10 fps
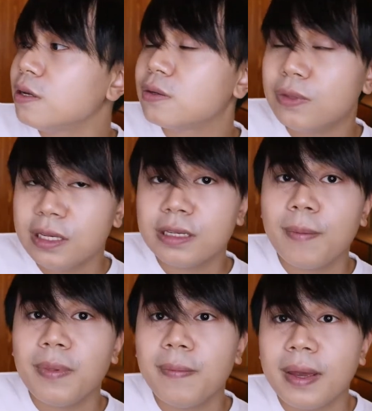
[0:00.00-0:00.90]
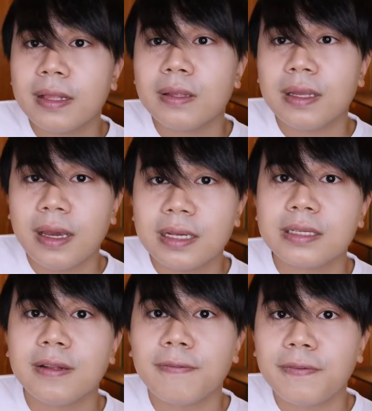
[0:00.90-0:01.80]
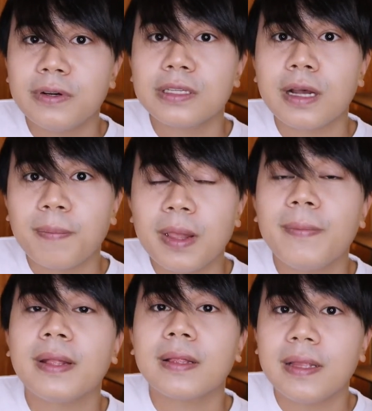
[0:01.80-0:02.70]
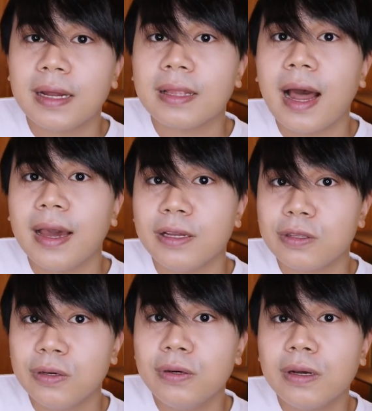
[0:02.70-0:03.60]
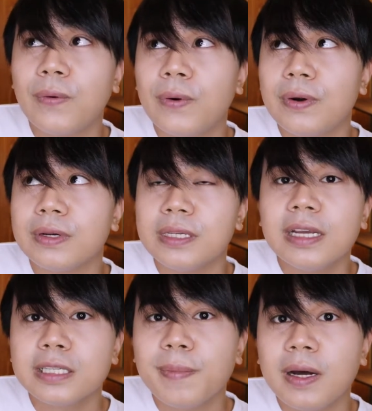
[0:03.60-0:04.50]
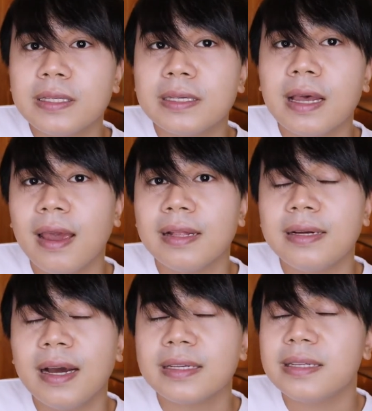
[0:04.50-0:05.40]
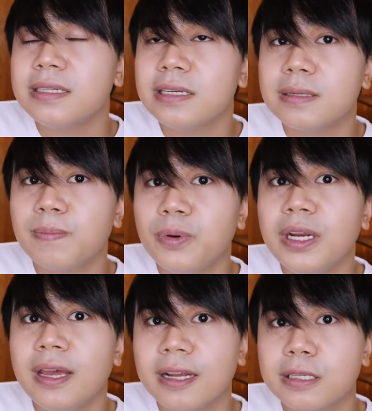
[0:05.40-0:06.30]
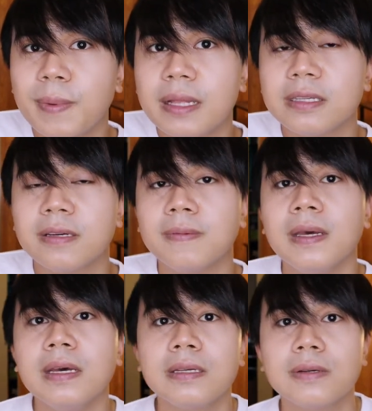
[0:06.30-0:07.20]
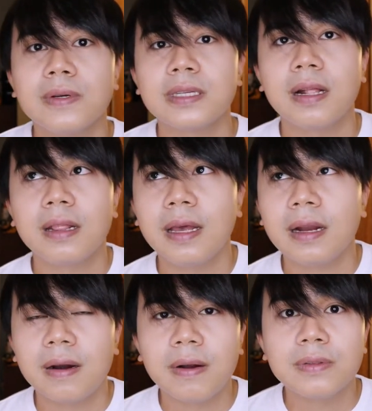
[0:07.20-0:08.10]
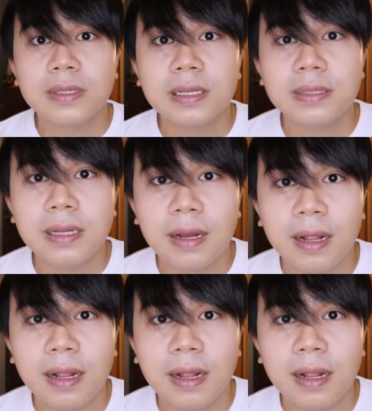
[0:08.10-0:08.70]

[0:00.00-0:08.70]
So this supplement is the first supplement that I took for six months and guys this is pretty expensive so it's like around $60